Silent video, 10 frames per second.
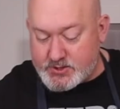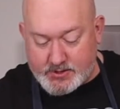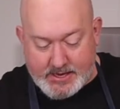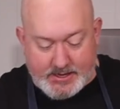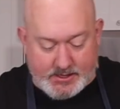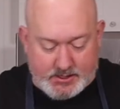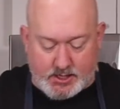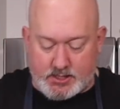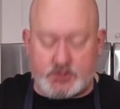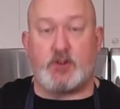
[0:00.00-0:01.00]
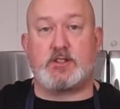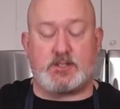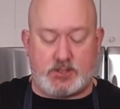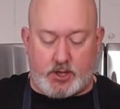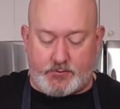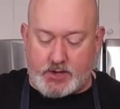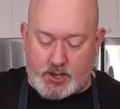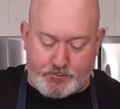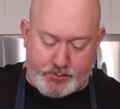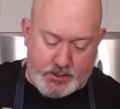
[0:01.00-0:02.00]
are getting starting to soften
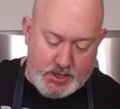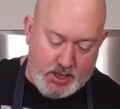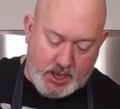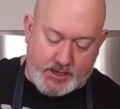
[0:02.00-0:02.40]
up. I'm